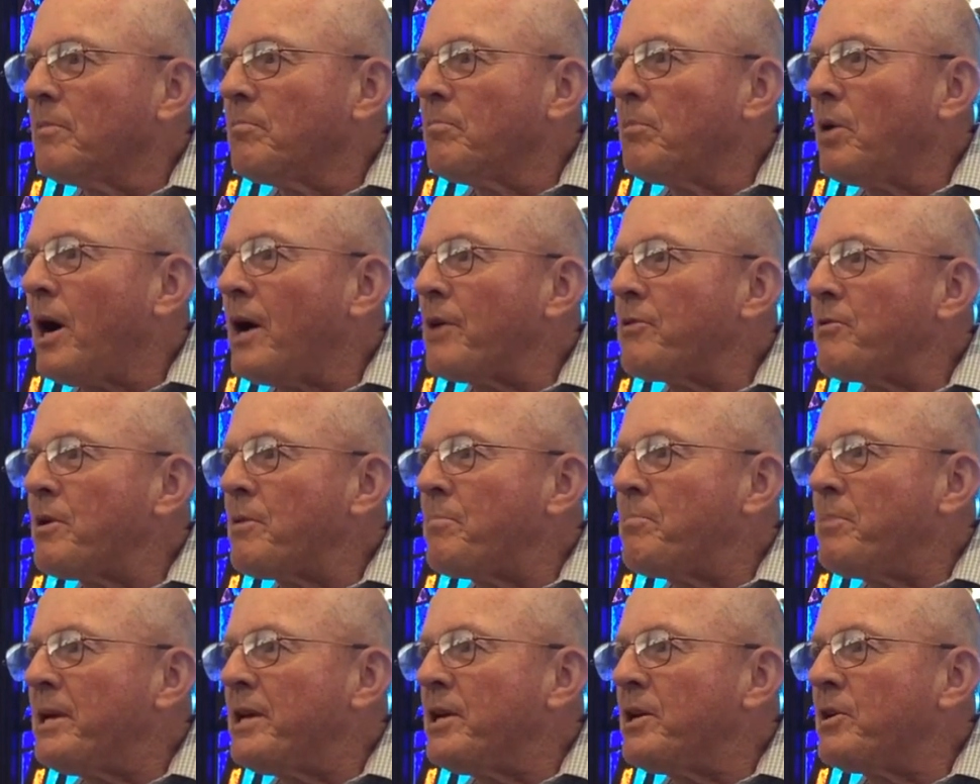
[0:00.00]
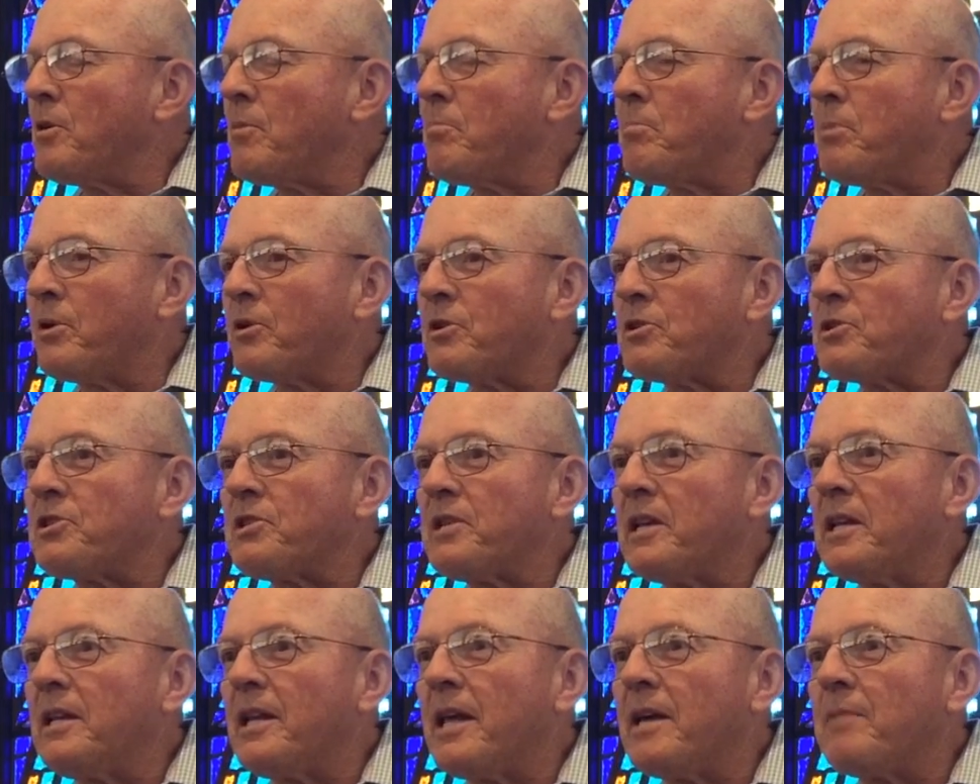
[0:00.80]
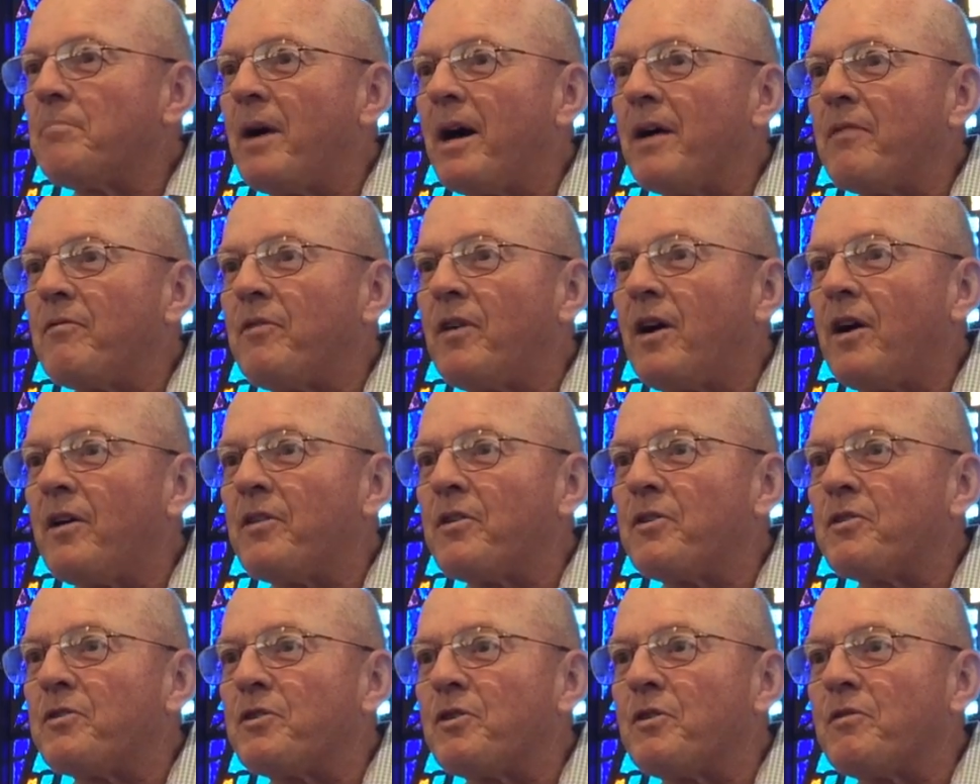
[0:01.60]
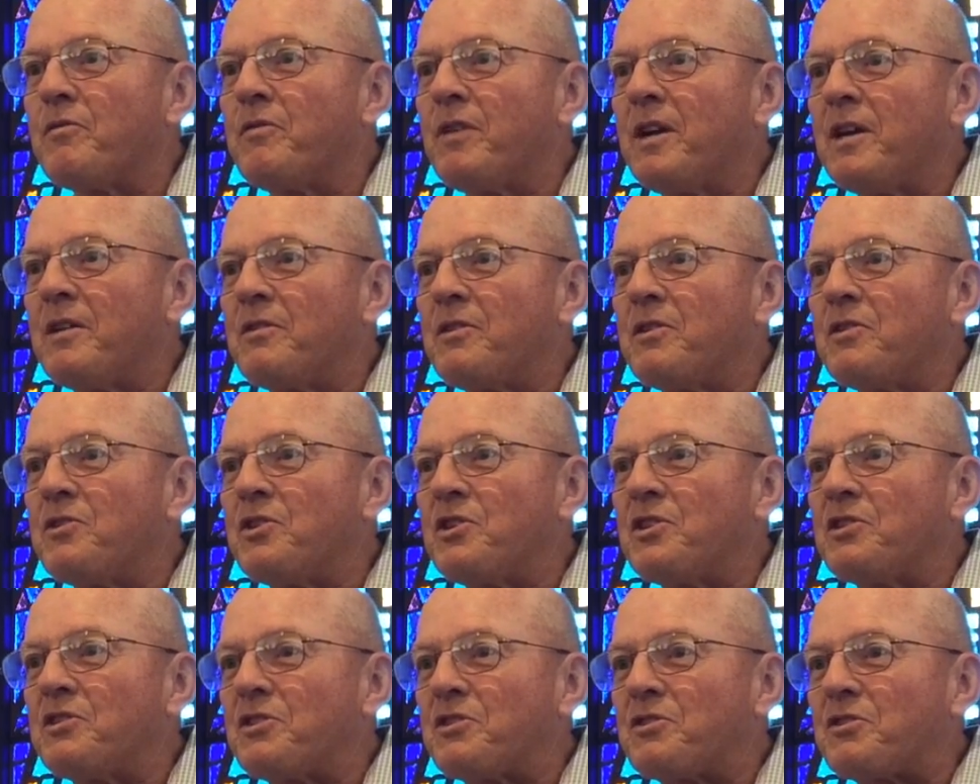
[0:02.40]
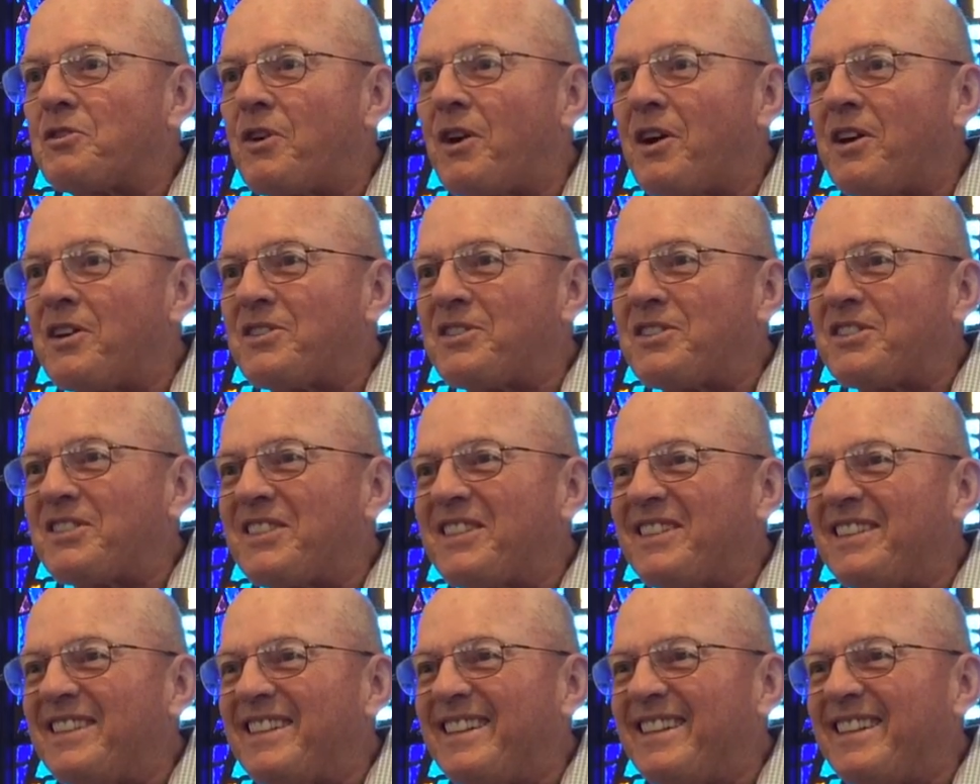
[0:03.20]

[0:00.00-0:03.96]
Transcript: Padre Pio personally led my father to a faith in Jesus Christ.